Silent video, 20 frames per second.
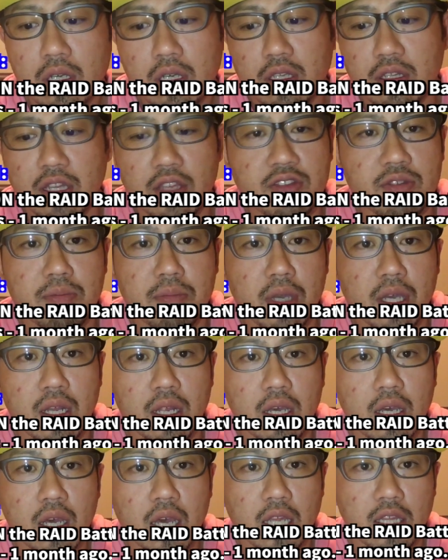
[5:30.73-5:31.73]
It doesn't
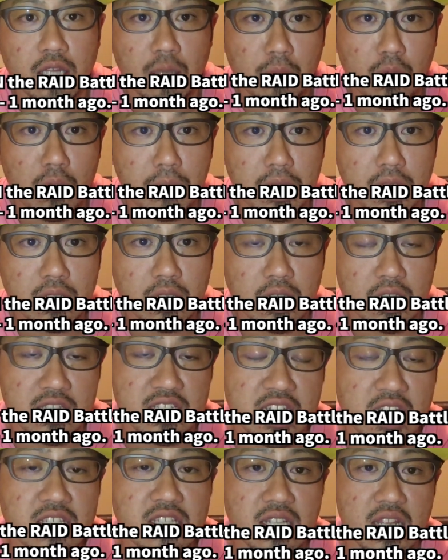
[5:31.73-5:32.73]
matter at the moment.
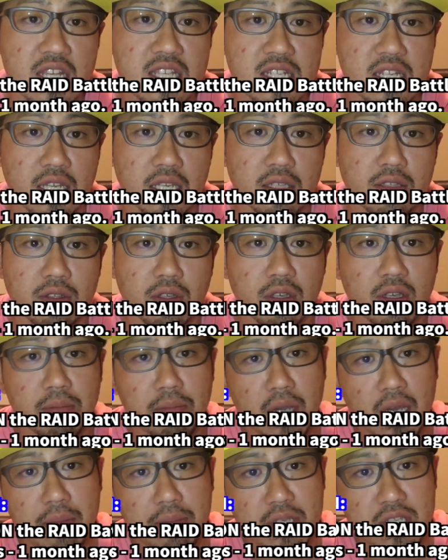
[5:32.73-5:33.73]
It's just testing, so it
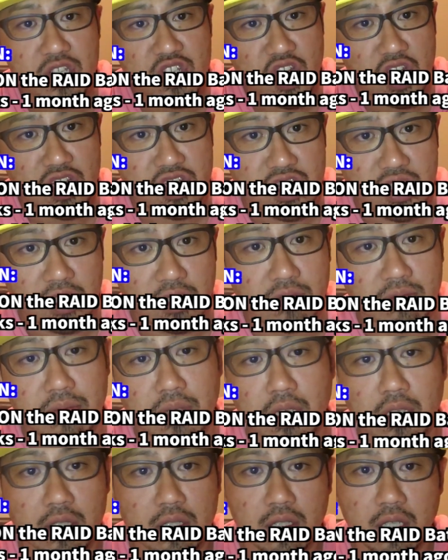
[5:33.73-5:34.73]
might be changing,
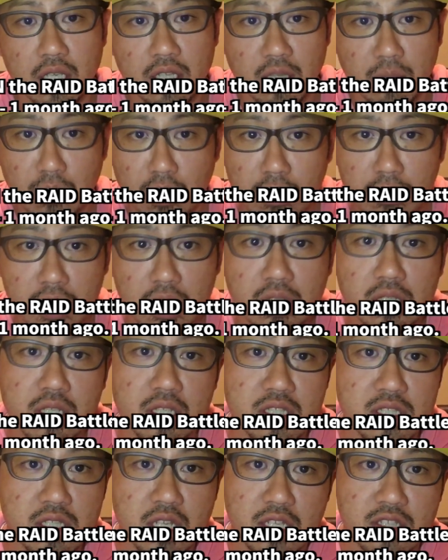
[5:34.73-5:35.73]
but at the moment
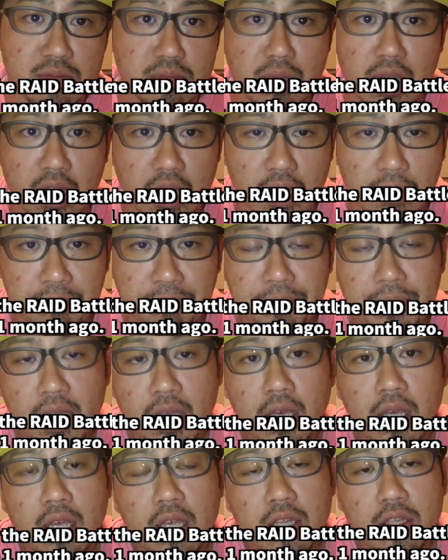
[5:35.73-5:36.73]
it doesn't matter.
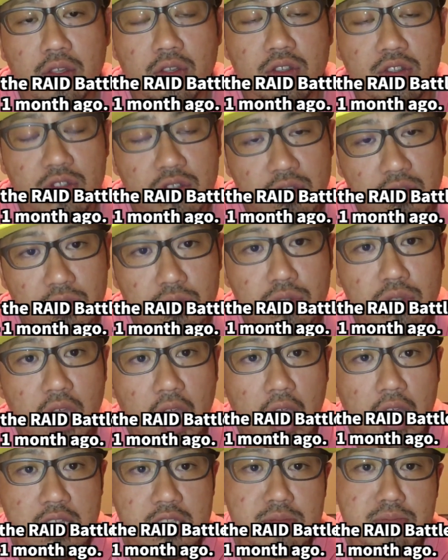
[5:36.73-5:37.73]
So do
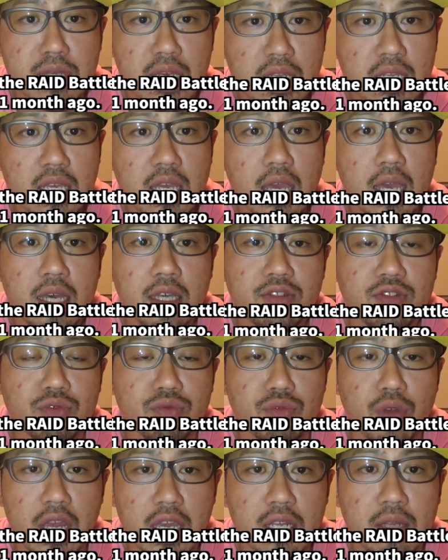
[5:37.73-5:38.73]
as many as
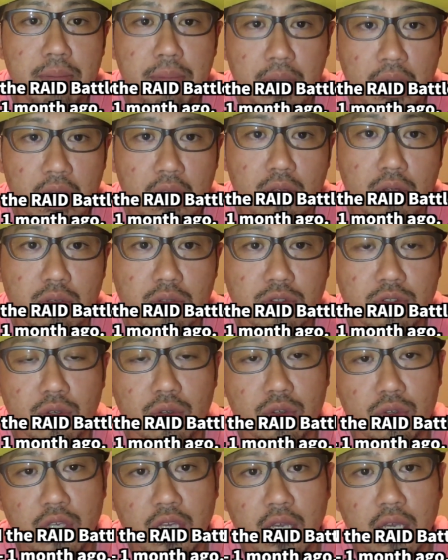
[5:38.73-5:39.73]
raid battle so
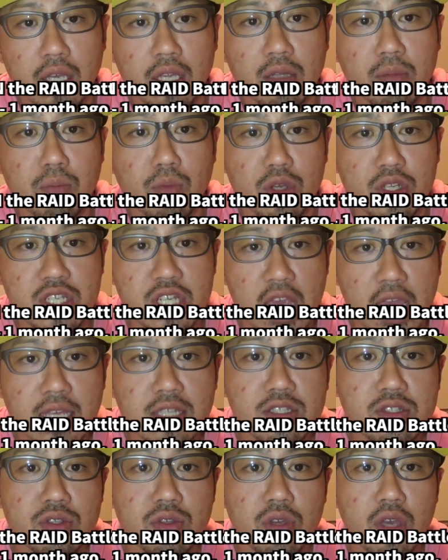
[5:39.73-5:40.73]
you can get more
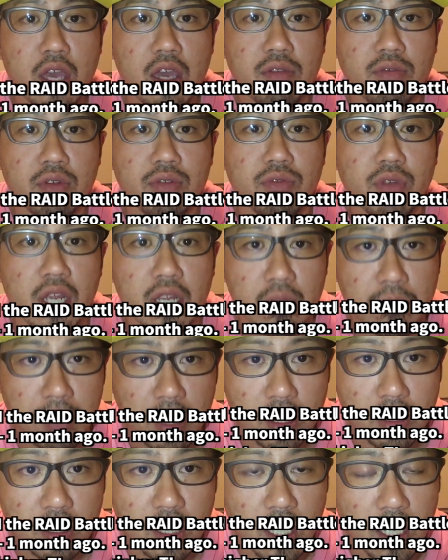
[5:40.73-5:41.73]
chance to have a raid
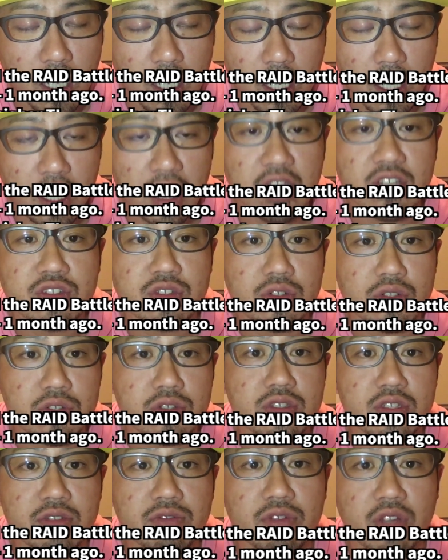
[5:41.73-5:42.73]
battle,
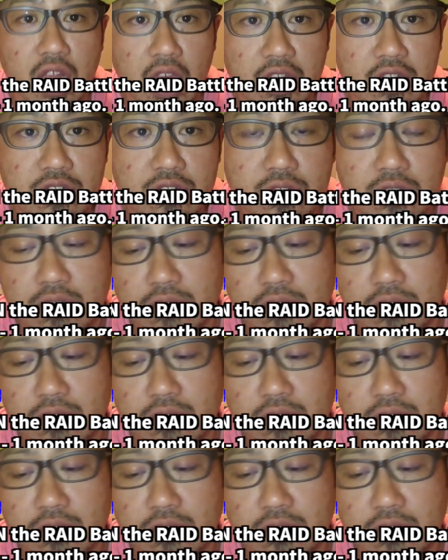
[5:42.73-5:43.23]
exclusive raid.